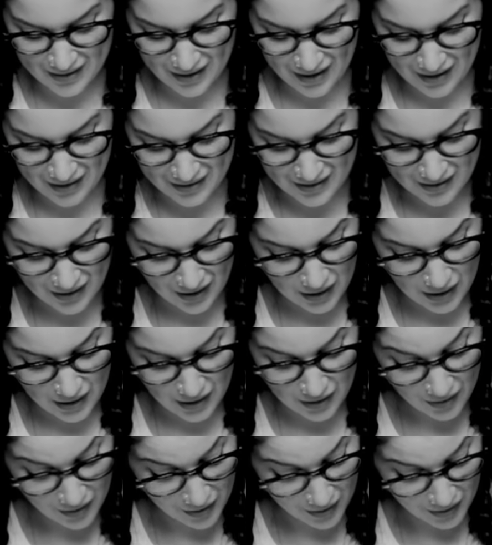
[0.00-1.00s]
and I
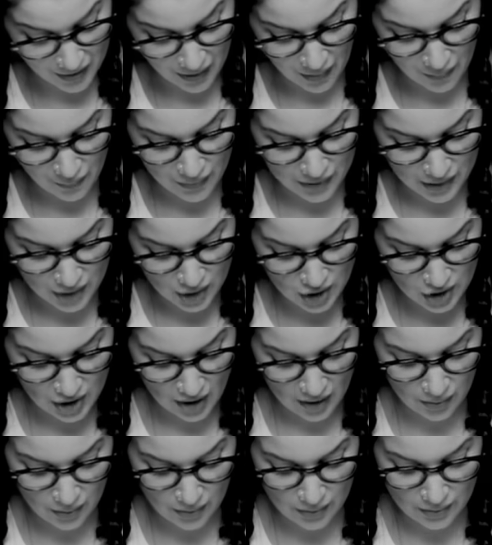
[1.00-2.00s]
thought I vidied
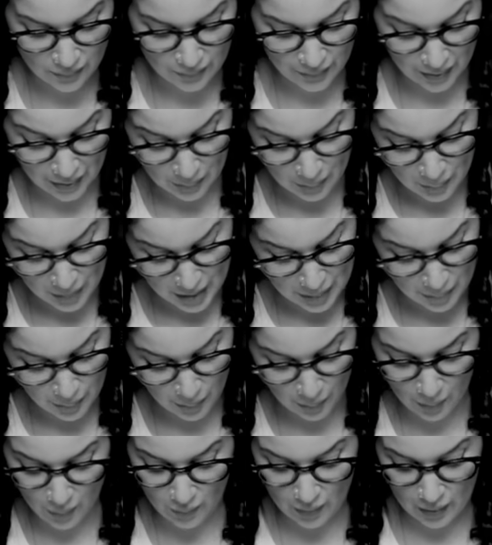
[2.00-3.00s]
shadows of
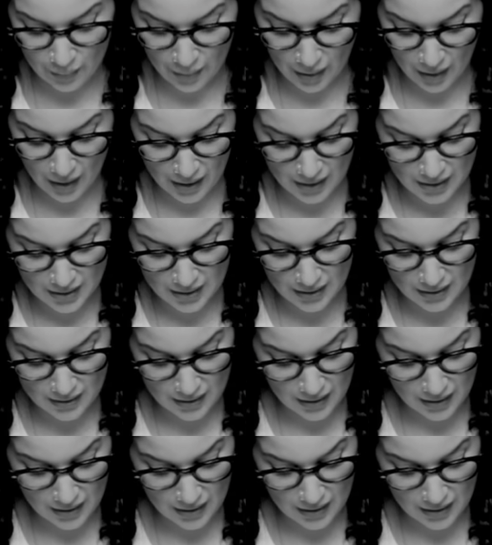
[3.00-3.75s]
people moving behind it,